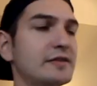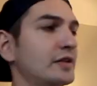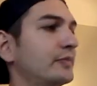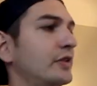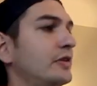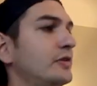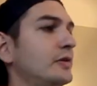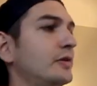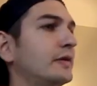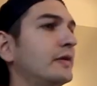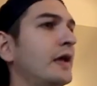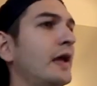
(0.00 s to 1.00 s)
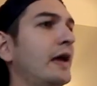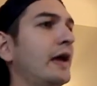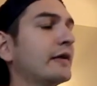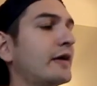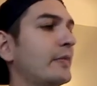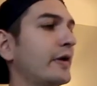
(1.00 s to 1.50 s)
something new
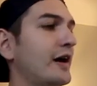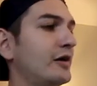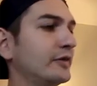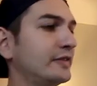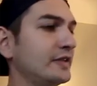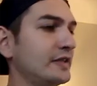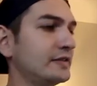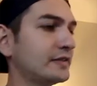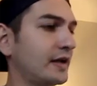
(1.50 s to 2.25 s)
and coming out with these,